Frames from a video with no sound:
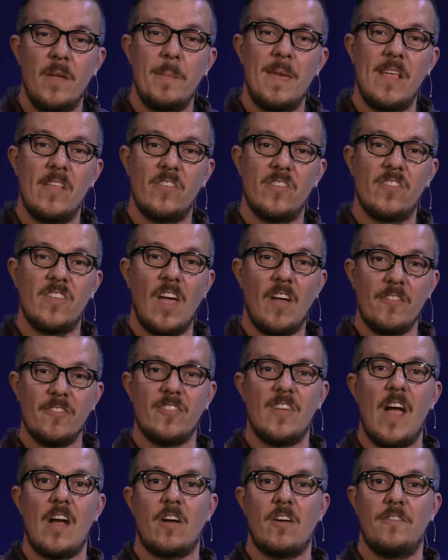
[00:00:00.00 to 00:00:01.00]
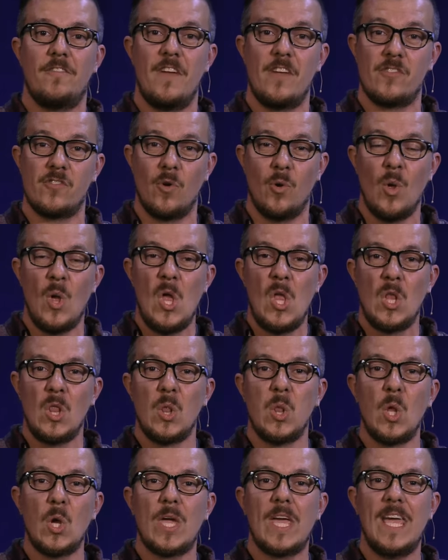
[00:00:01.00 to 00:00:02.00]
being self sacrificial,
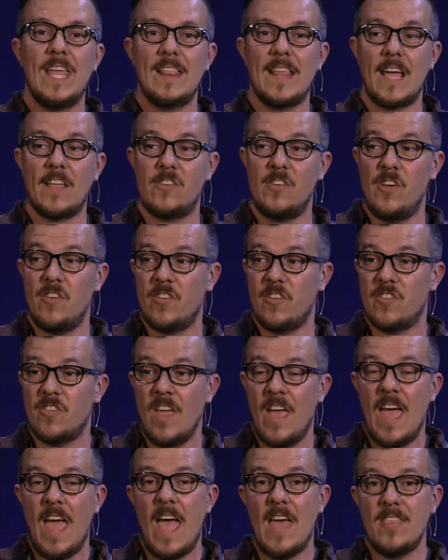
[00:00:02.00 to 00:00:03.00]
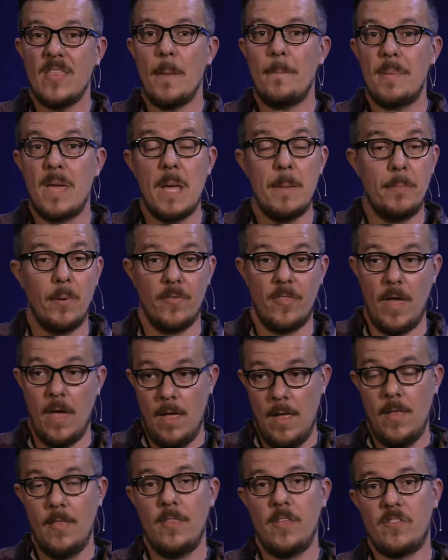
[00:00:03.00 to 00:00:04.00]
looking like Jesus, and the people,
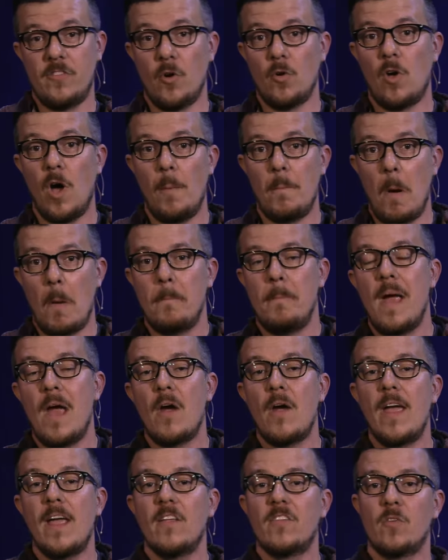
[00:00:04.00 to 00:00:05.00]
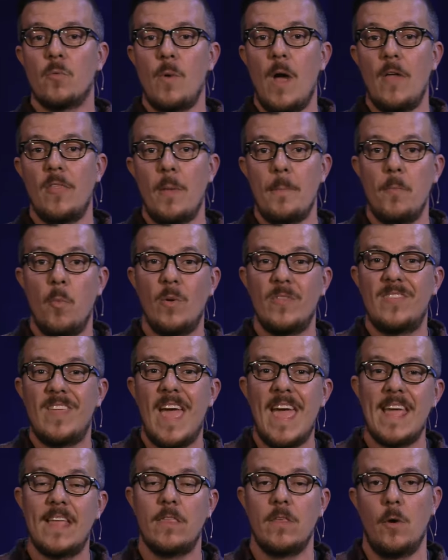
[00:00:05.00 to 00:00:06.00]
the, the so called barbarians around them, would
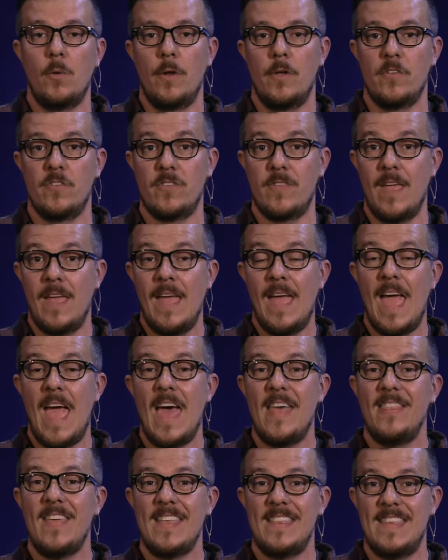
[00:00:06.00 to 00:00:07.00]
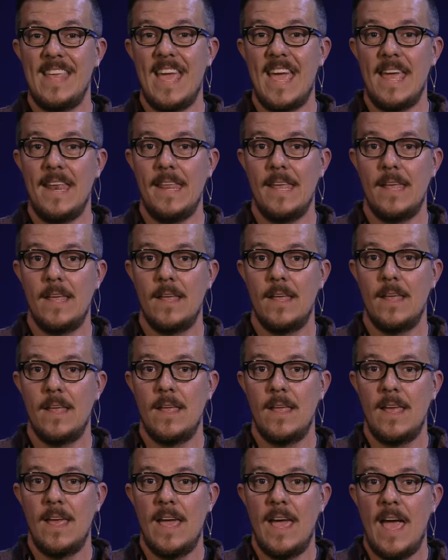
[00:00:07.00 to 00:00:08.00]
take notice. And they did
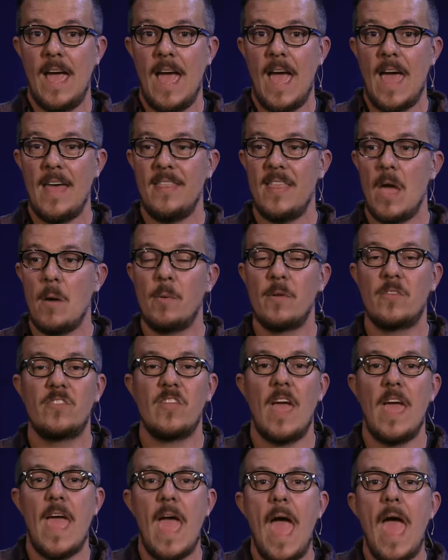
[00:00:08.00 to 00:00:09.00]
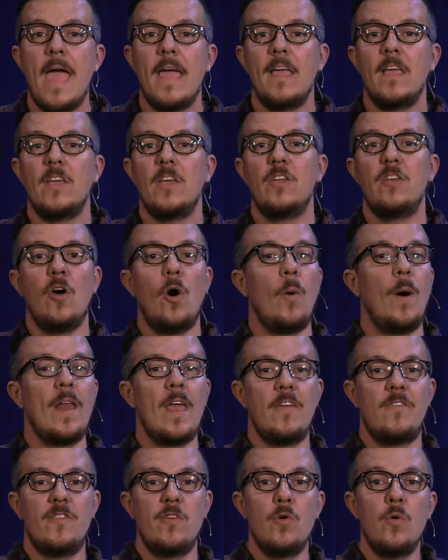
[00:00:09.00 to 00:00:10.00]
and they would say, Hey, you know what?
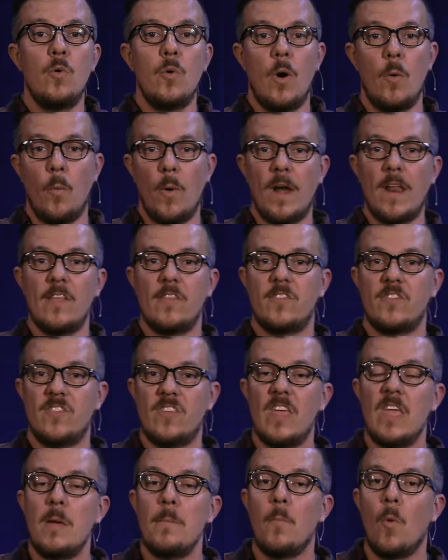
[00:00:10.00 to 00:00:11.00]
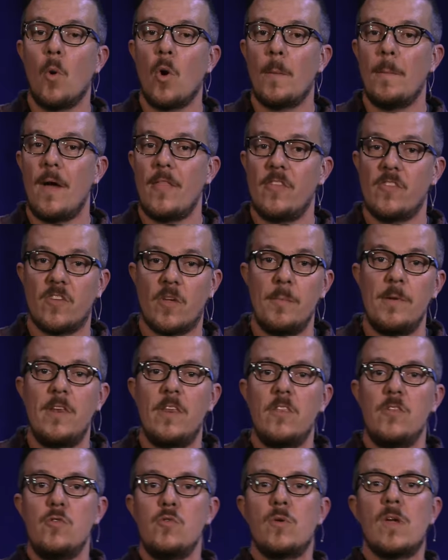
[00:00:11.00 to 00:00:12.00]
If you want to see more about this
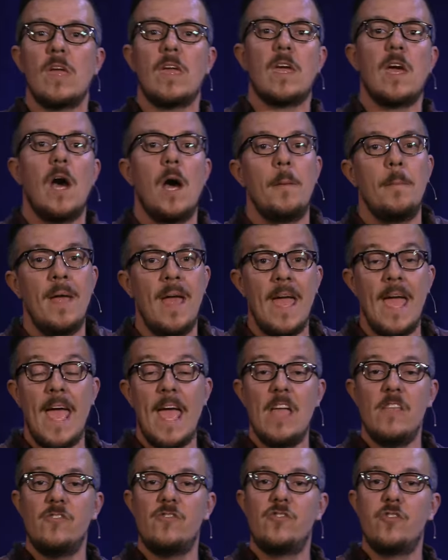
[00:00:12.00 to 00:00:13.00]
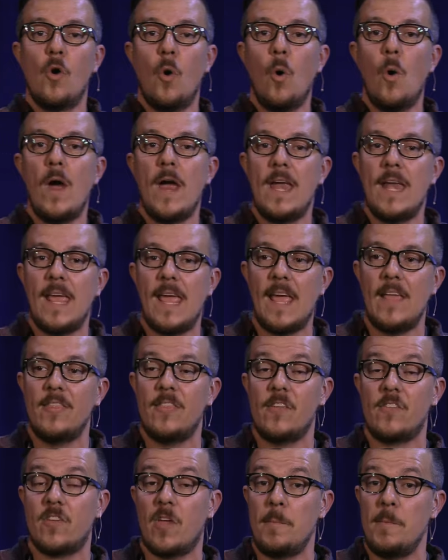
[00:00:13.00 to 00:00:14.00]
community, you can come and join in
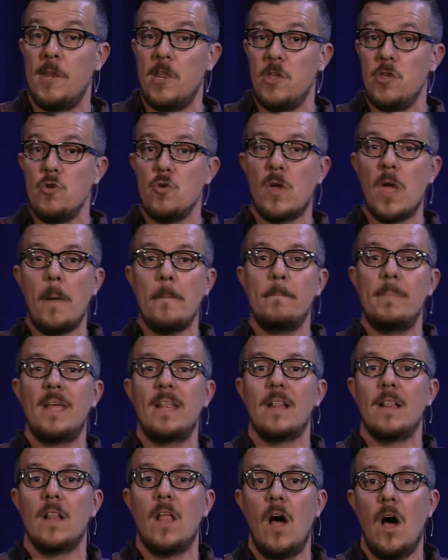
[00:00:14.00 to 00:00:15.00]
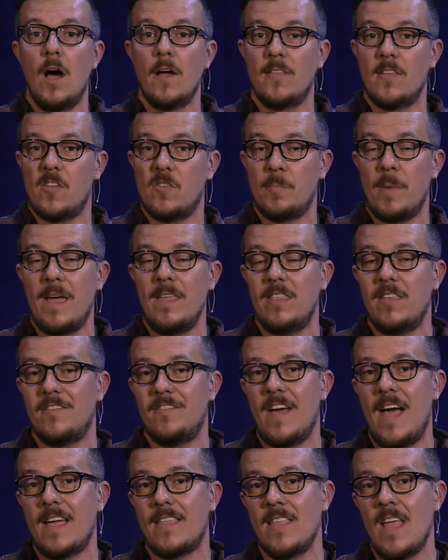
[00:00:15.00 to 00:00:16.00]
this community. You can belong despite the
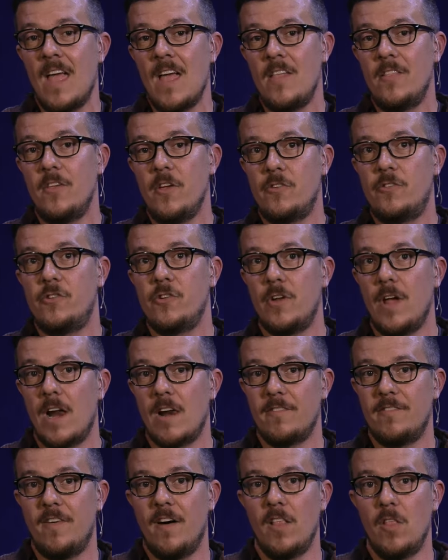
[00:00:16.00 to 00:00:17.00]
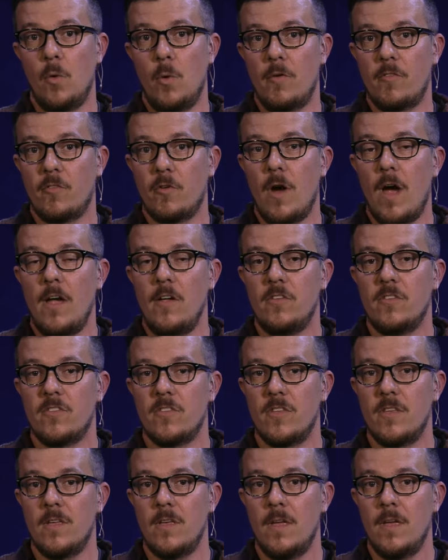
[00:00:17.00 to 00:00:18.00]
fact that you're not a follower of
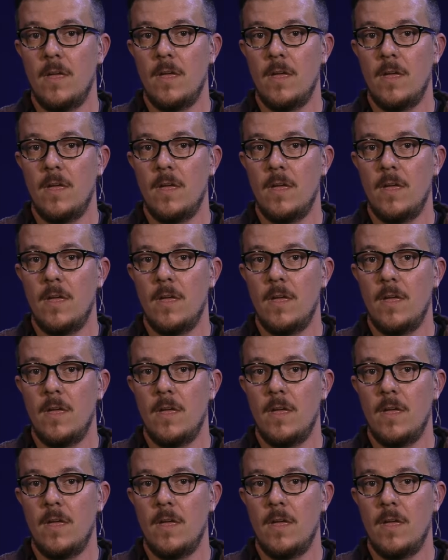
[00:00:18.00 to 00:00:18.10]
Christ.